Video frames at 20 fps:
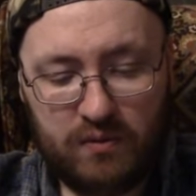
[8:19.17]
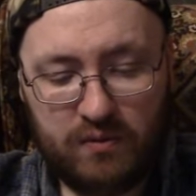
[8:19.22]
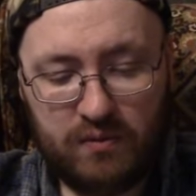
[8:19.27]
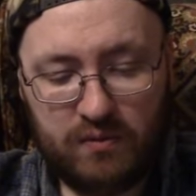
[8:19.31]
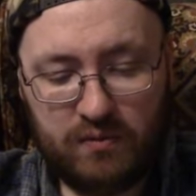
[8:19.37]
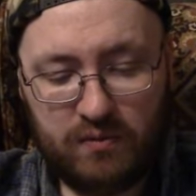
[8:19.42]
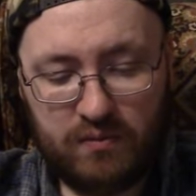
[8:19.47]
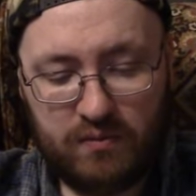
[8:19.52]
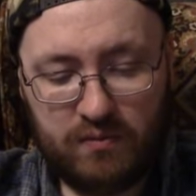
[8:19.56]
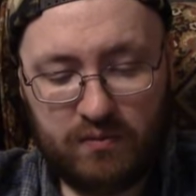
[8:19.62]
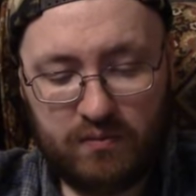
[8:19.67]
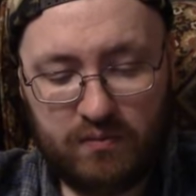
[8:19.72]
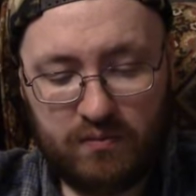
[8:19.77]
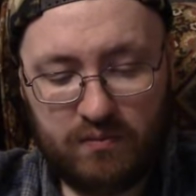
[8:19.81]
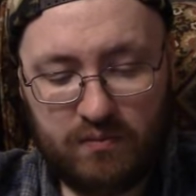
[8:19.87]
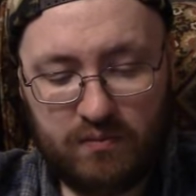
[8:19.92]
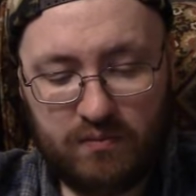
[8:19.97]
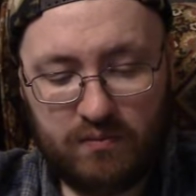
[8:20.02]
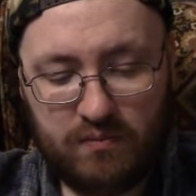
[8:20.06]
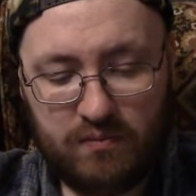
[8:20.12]

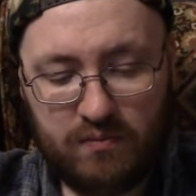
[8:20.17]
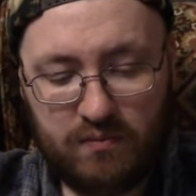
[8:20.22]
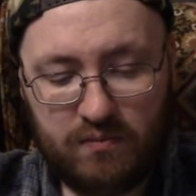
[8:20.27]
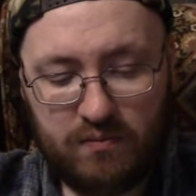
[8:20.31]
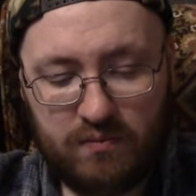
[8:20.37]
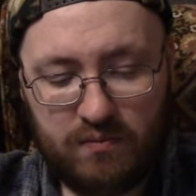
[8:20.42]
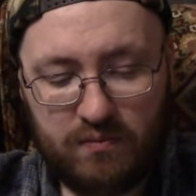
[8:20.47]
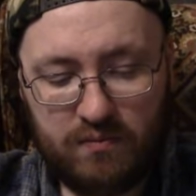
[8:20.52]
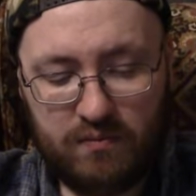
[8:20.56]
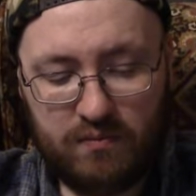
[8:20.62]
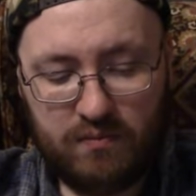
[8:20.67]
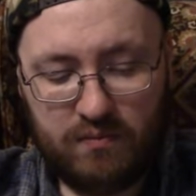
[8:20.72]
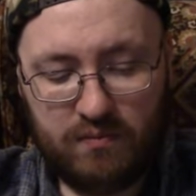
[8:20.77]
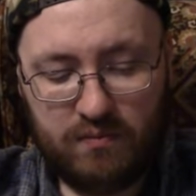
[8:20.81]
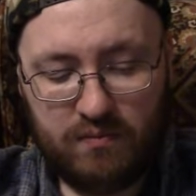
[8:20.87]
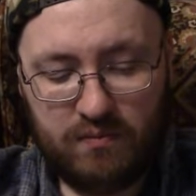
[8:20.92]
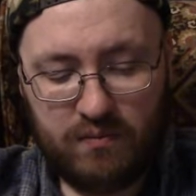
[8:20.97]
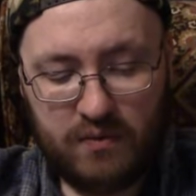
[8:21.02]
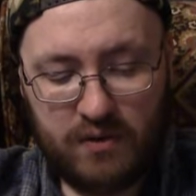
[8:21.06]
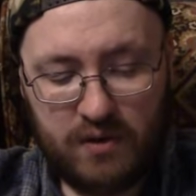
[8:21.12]

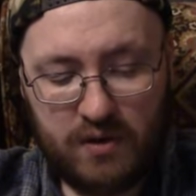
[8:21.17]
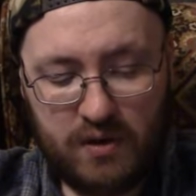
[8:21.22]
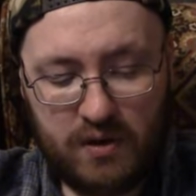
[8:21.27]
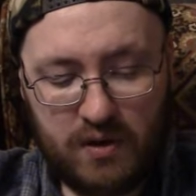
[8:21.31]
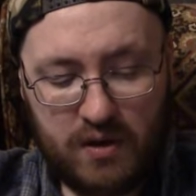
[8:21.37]
Nobody speaks.